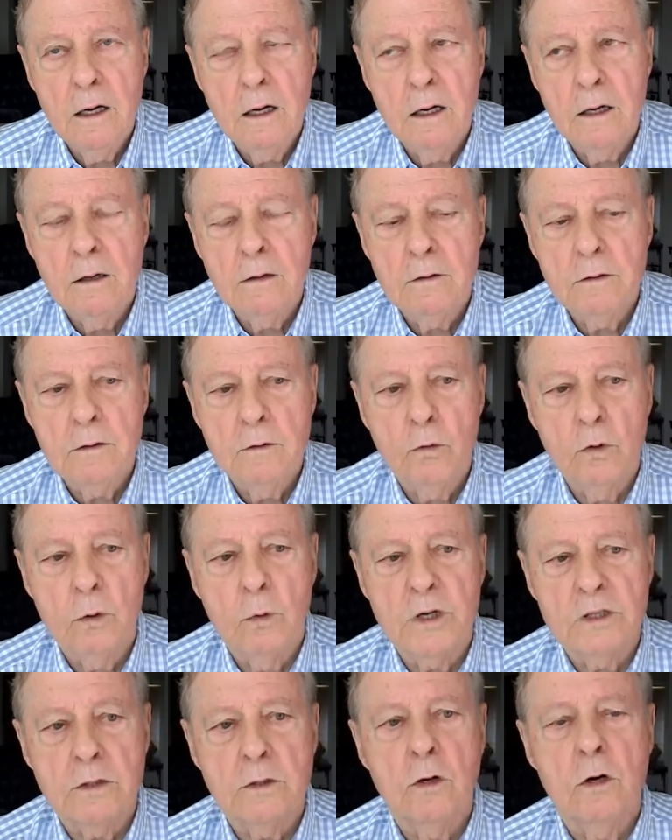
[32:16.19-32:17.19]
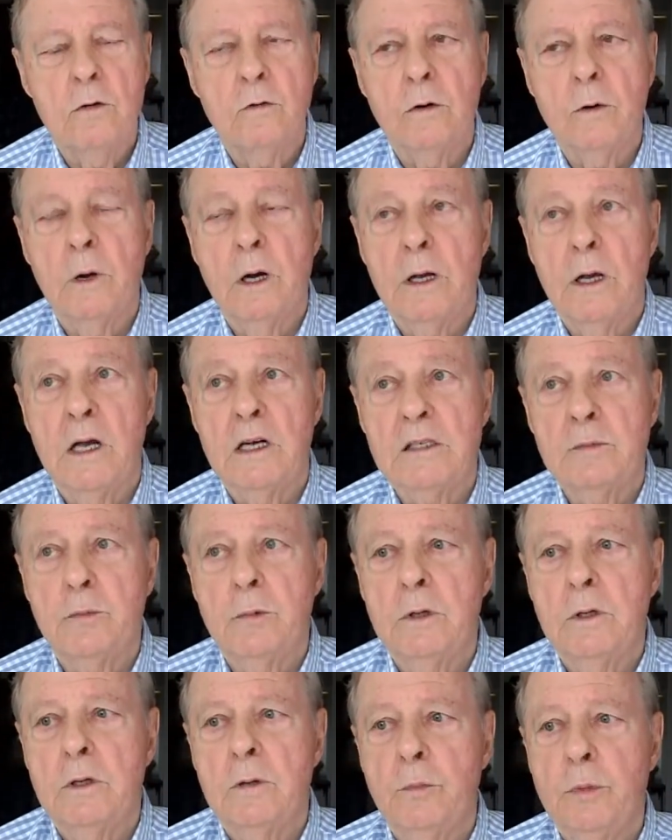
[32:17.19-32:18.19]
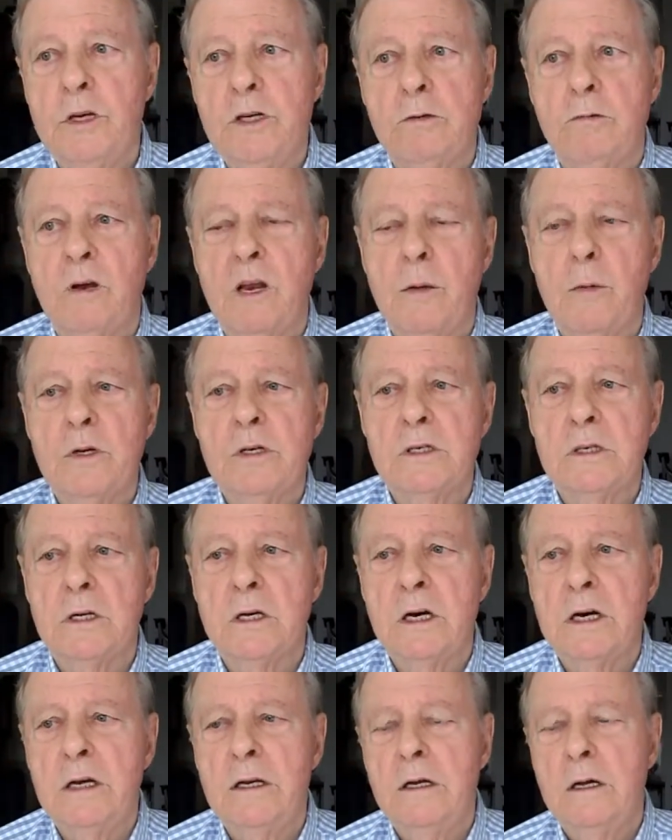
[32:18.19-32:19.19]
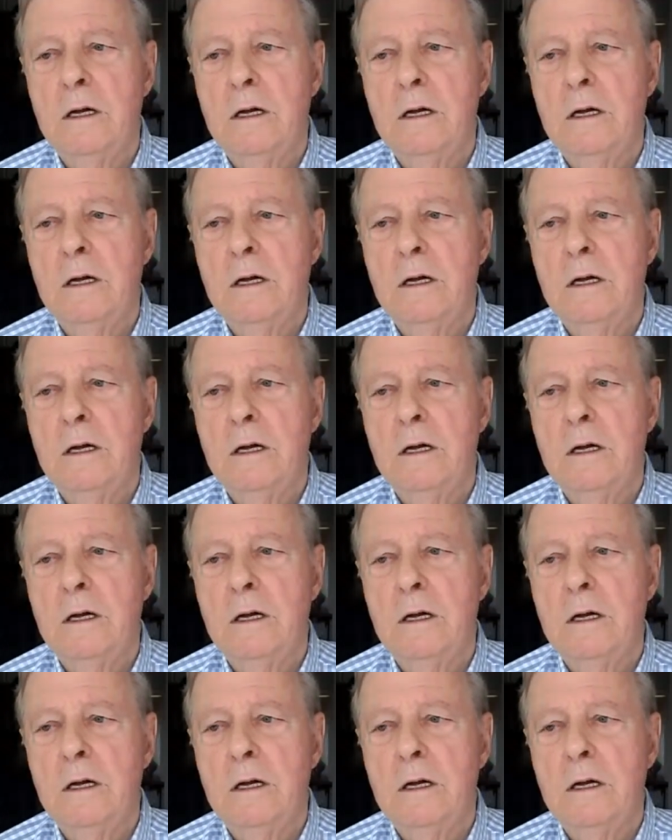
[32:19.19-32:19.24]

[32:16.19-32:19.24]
Uh, the war wasn't over, I guess, but the peace treaty had been signed.